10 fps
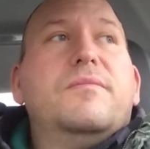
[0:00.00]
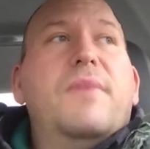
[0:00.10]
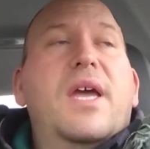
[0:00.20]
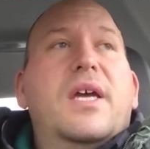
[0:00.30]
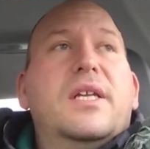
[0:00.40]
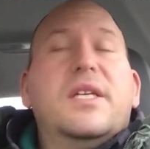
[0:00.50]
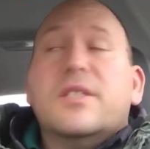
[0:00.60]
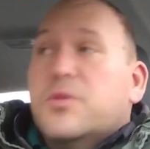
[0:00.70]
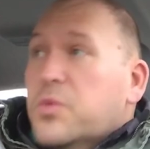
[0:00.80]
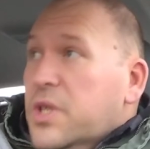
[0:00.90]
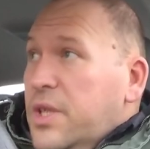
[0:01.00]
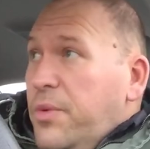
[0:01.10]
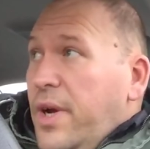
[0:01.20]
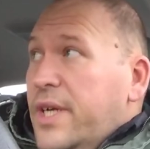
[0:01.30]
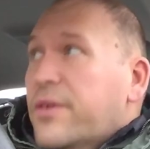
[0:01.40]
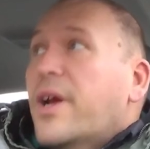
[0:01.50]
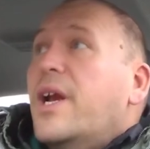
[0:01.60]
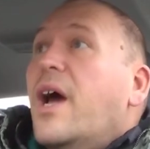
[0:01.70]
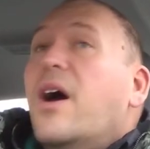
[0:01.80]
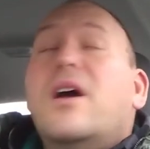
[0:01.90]
Man, it is really raining right
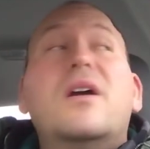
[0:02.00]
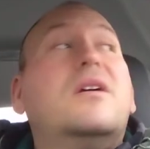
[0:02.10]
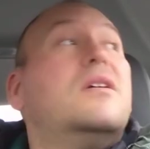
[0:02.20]
now.